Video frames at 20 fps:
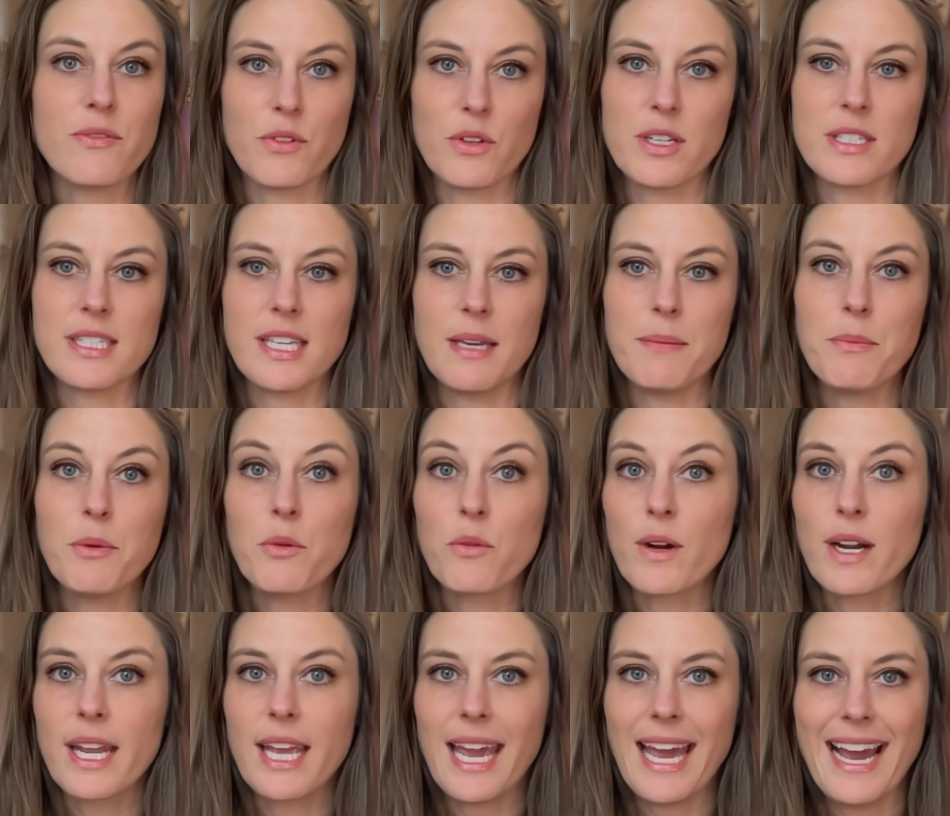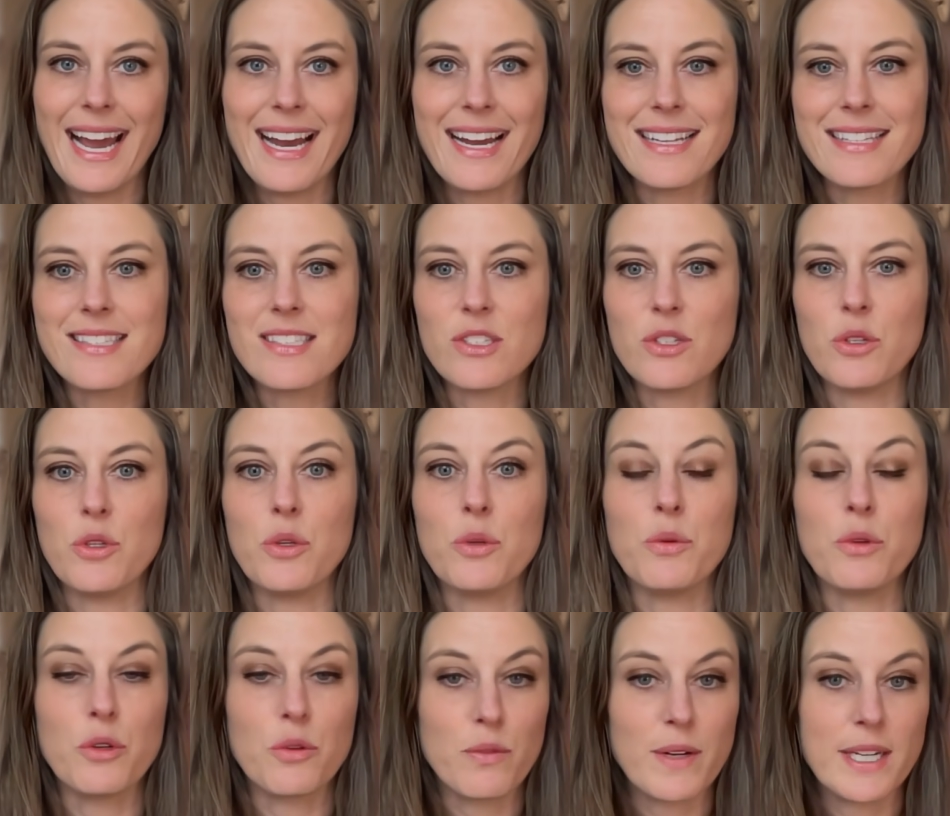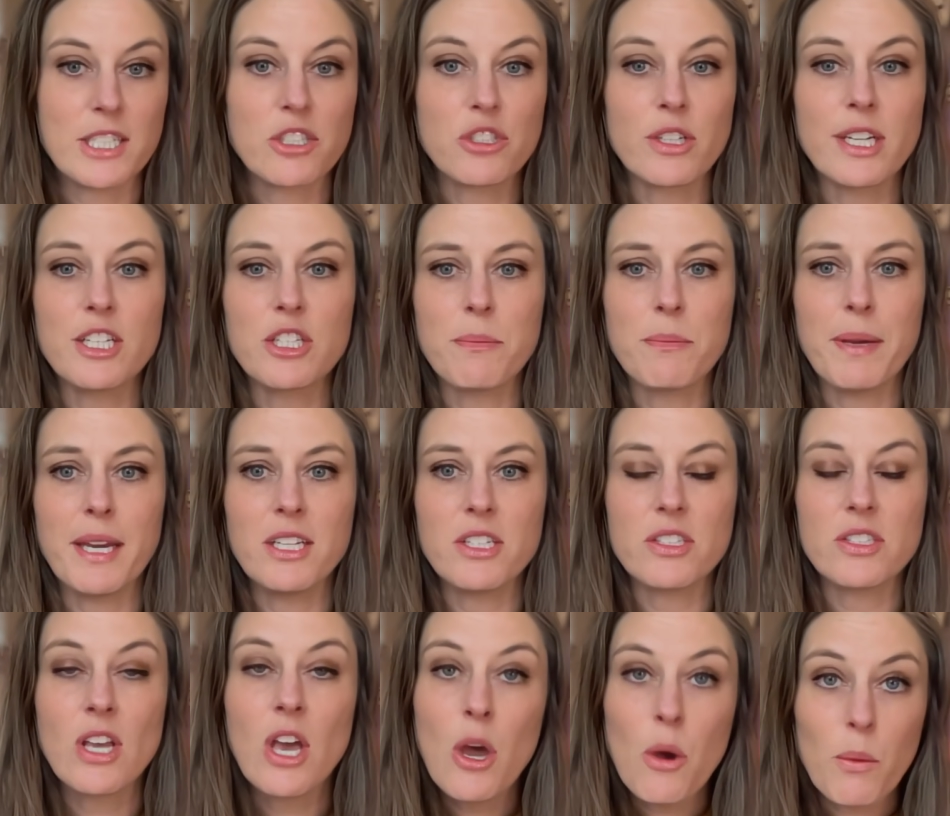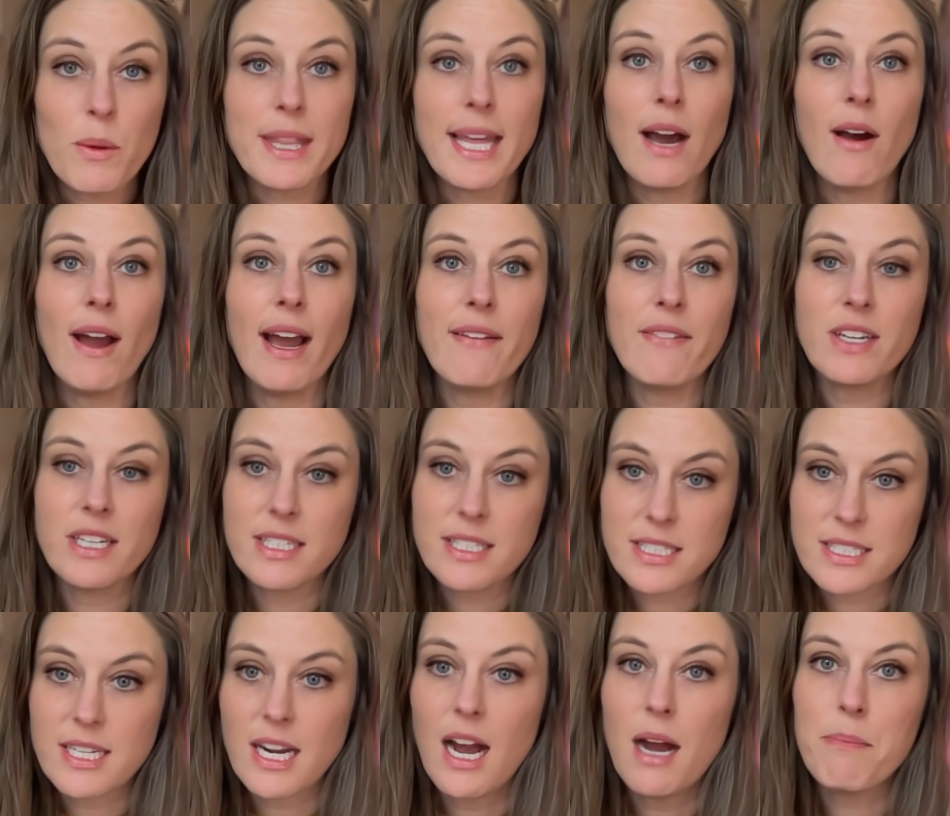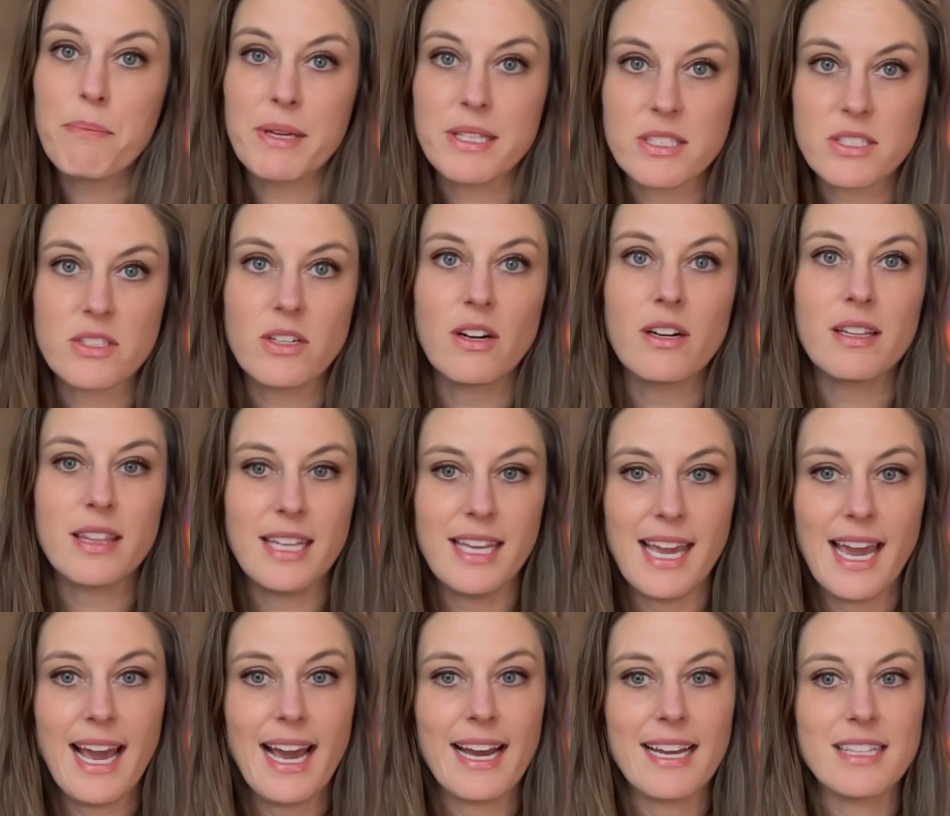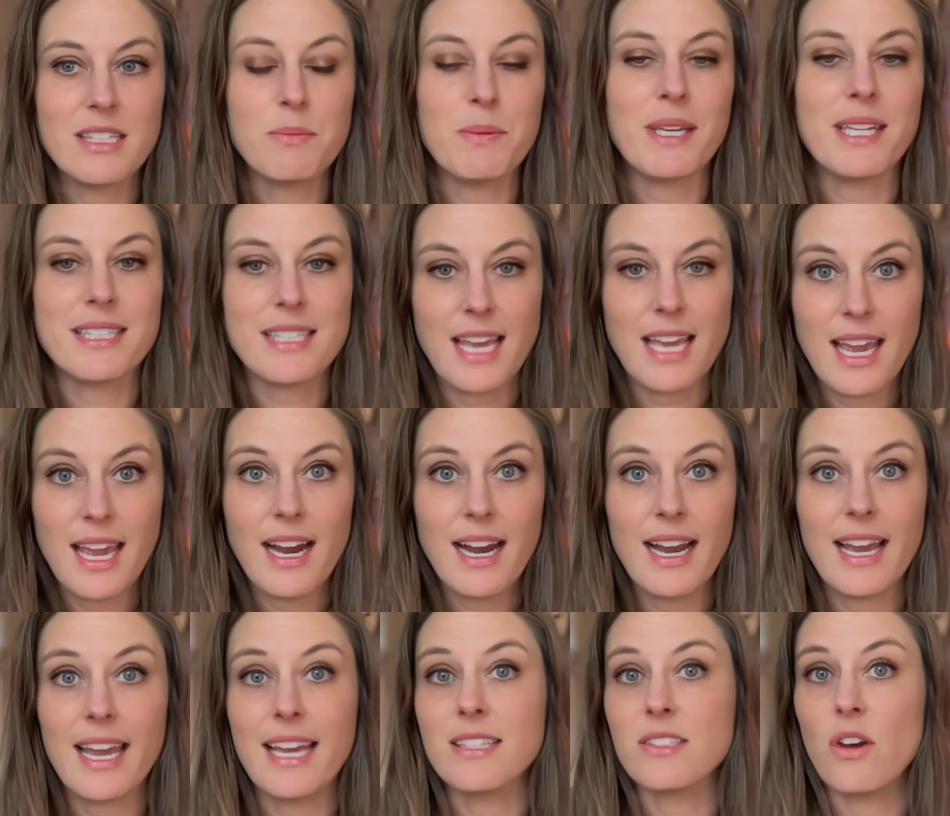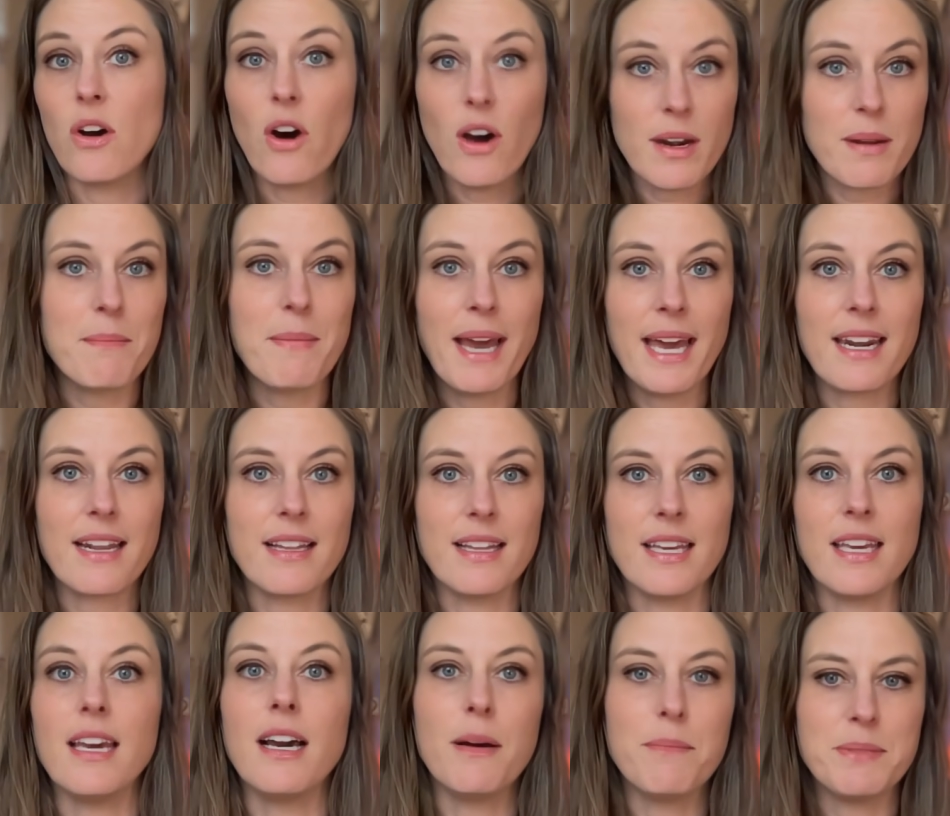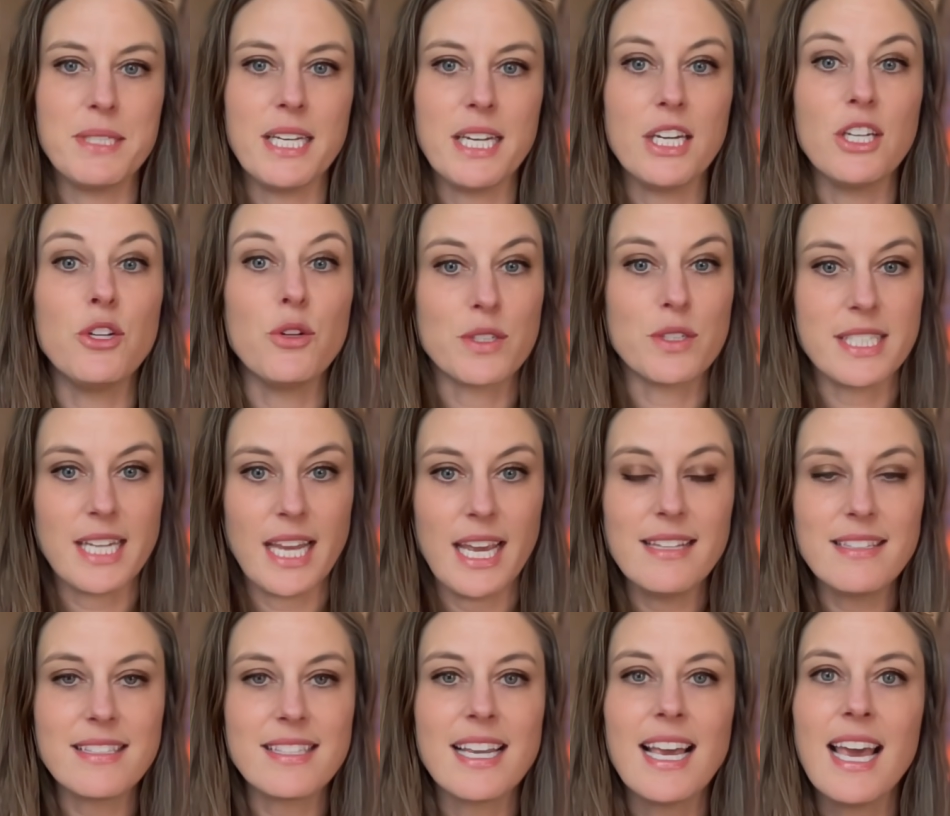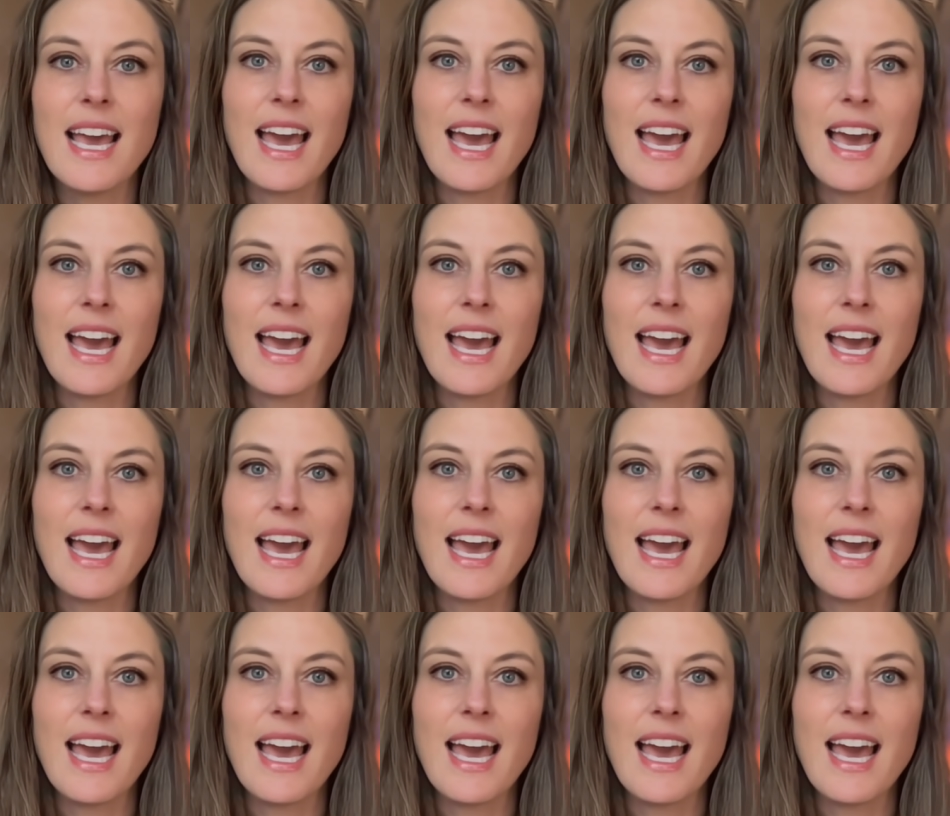for example, running ads to your registration pages without having to stop and start the ads because AI has automatically updated your dates